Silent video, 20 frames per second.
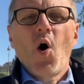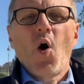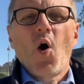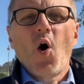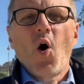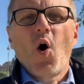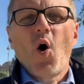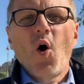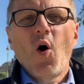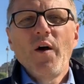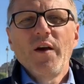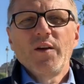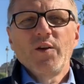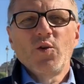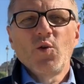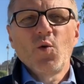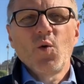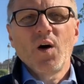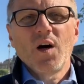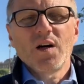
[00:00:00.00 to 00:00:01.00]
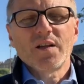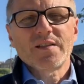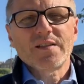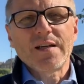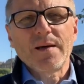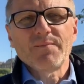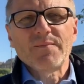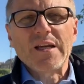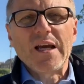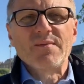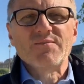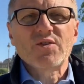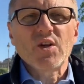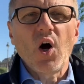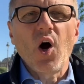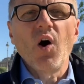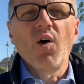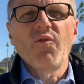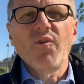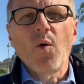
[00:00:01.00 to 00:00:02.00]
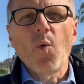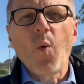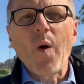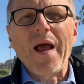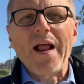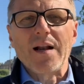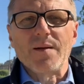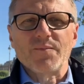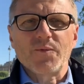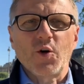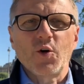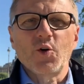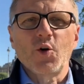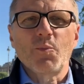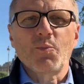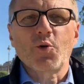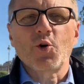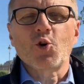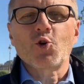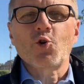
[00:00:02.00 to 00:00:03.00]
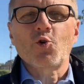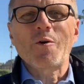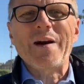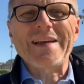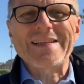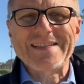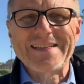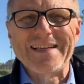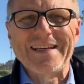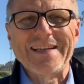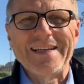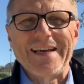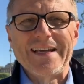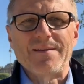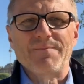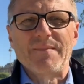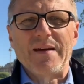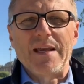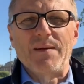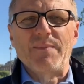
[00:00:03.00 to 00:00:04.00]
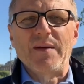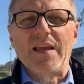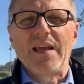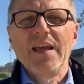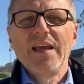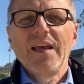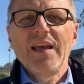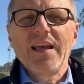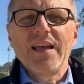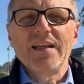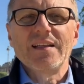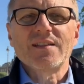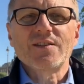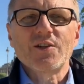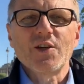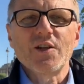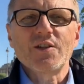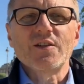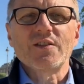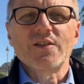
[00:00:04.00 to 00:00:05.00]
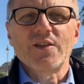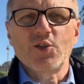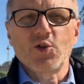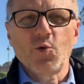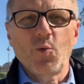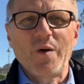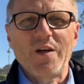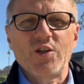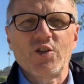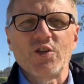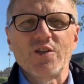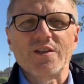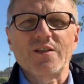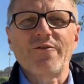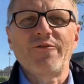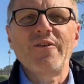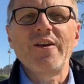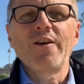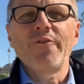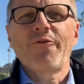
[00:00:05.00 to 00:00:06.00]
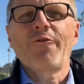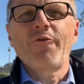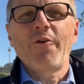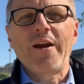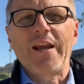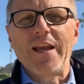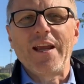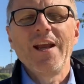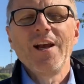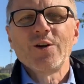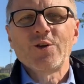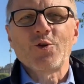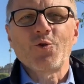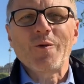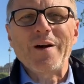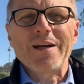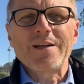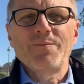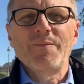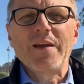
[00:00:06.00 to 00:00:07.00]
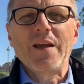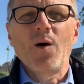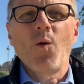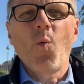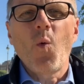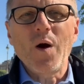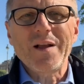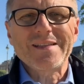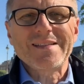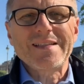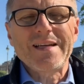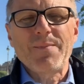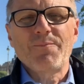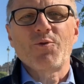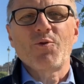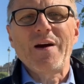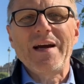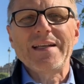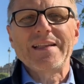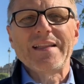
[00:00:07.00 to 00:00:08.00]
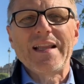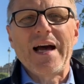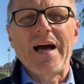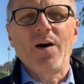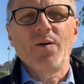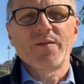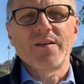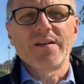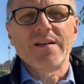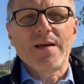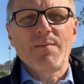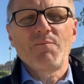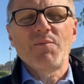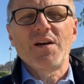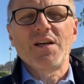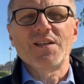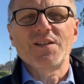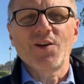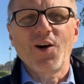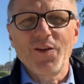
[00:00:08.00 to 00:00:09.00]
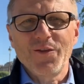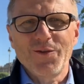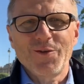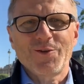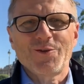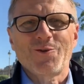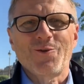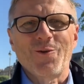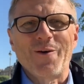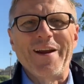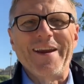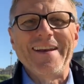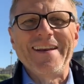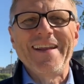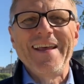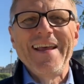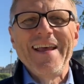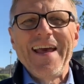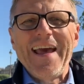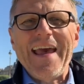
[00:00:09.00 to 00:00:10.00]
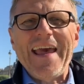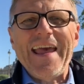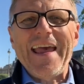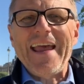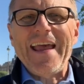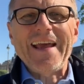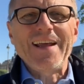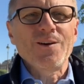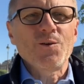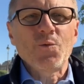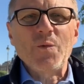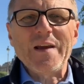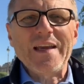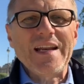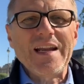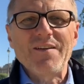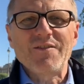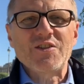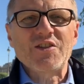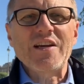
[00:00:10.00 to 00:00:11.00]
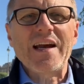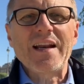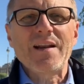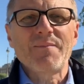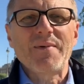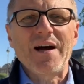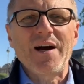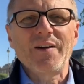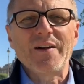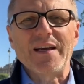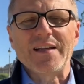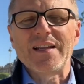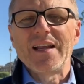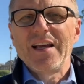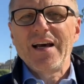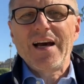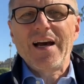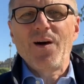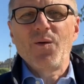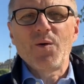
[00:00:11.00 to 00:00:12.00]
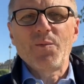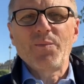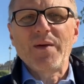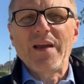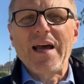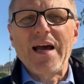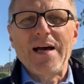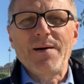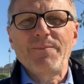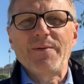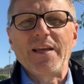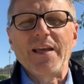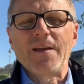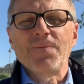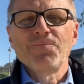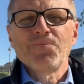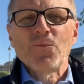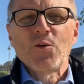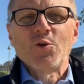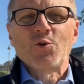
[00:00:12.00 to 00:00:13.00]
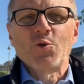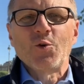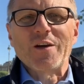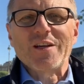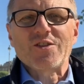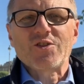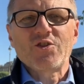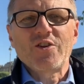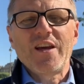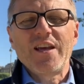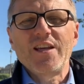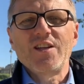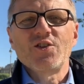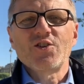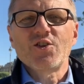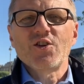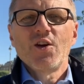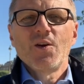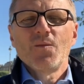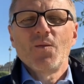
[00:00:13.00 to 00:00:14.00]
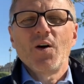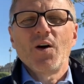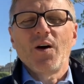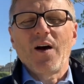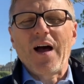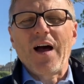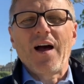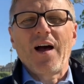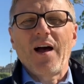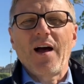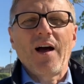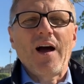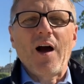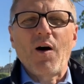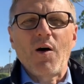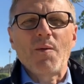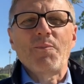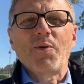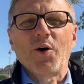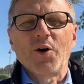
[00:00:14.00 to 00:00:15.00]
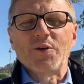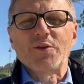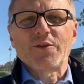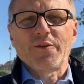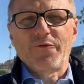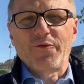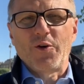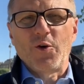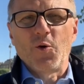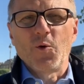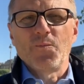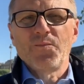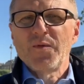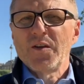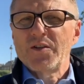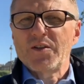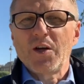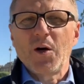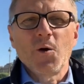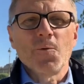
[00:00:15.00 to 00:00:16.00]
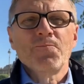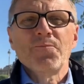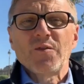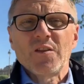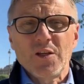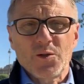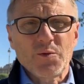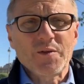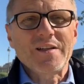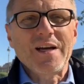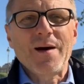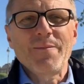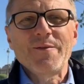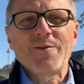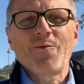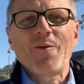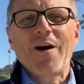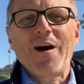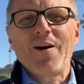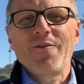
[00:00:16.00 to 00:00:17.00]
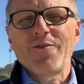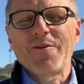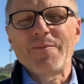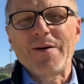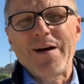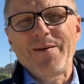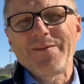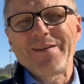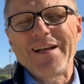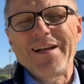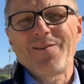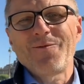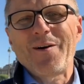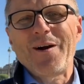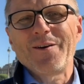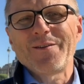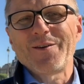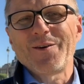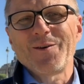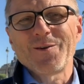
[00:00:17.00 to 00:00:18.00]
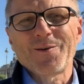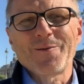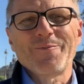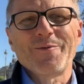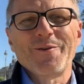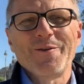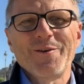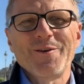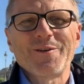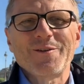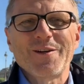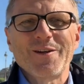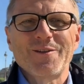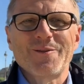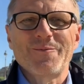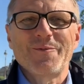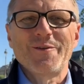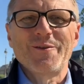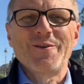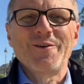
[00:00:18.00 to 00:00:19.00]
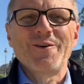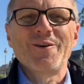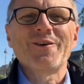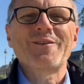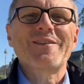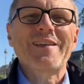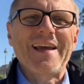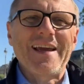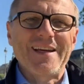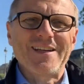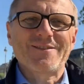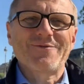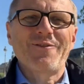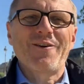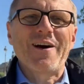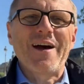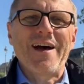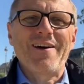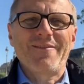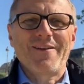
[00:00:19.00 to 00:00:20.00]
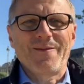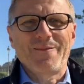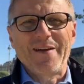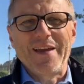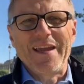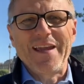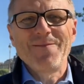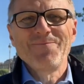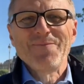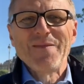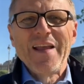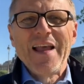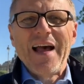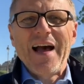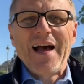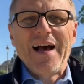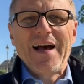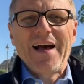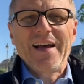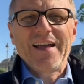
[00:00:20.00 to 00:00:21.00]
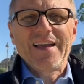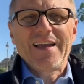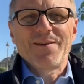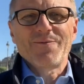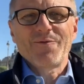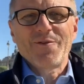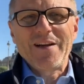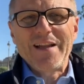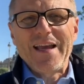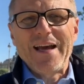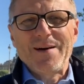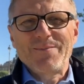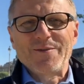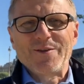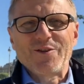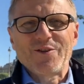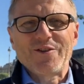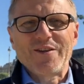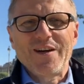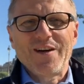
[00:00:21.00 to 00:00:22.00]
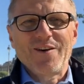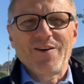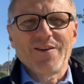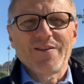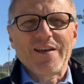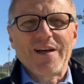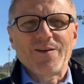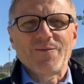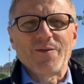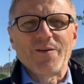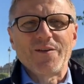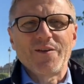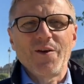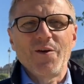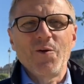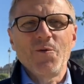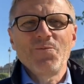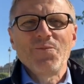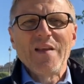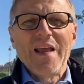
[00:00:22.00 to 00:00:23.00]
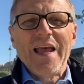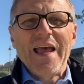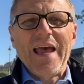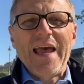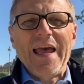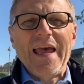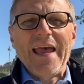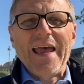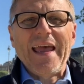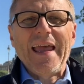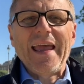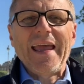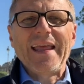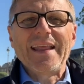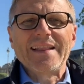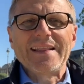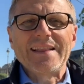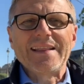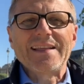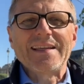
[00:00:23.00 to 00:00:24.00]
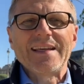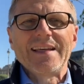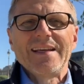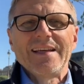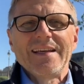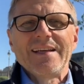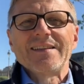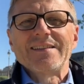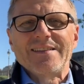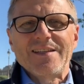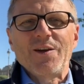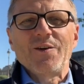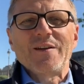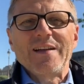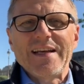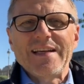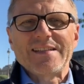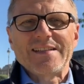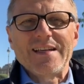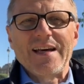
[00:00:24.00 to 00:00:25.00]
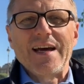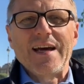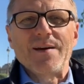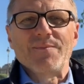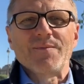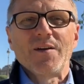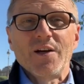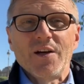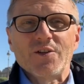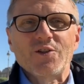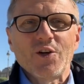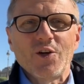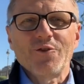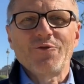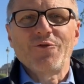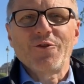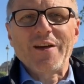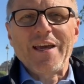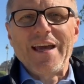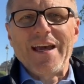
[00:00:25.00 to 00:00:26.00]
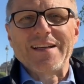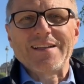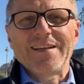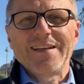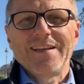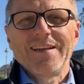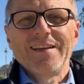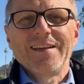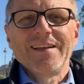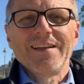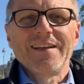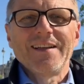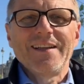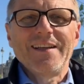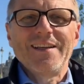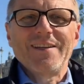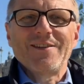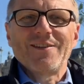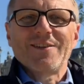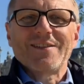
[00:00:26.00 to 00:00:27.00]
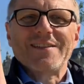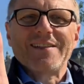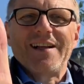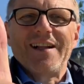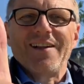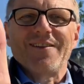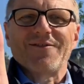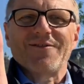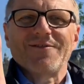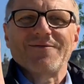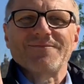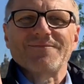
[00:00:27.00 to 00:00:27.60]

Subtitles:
or you are sometimes overwhelmed, or you procrastinate maybe in certain situations, feel free to write me a WhatsApp right now. The number is on the screen, and we can have a chat about it. I would be happy to exchange our points of view. So this was Armin Rau from Armin L. Rau, the entrepreneur's entrepreneur. Thanks for having me. I am really happy to share all that with you, and see you next time. Don't forget, lead yourself.